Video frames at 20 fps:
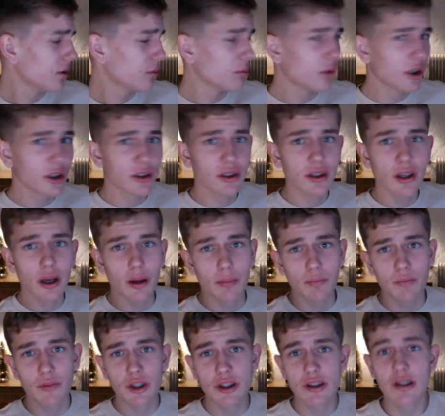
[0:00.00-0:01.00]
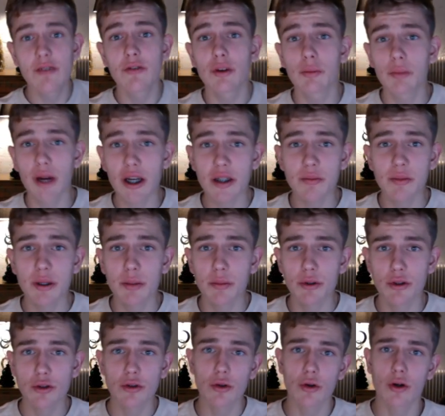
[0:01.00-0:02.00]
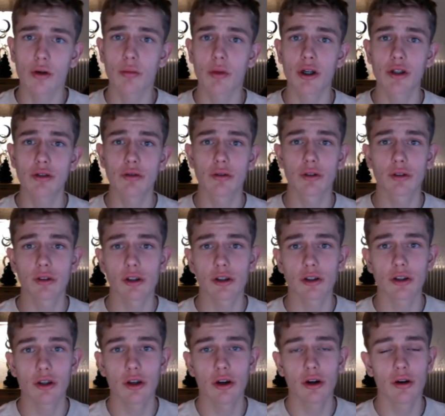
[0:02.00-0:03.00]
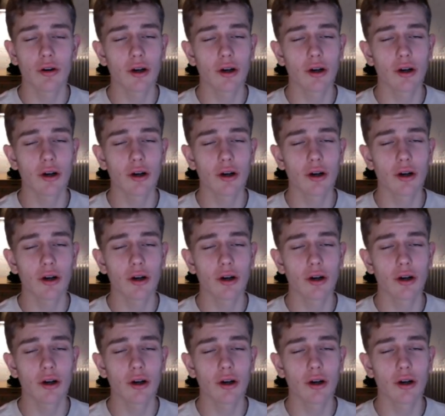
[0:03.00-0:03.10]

But yeah, it's either past papers or MyTutor.io,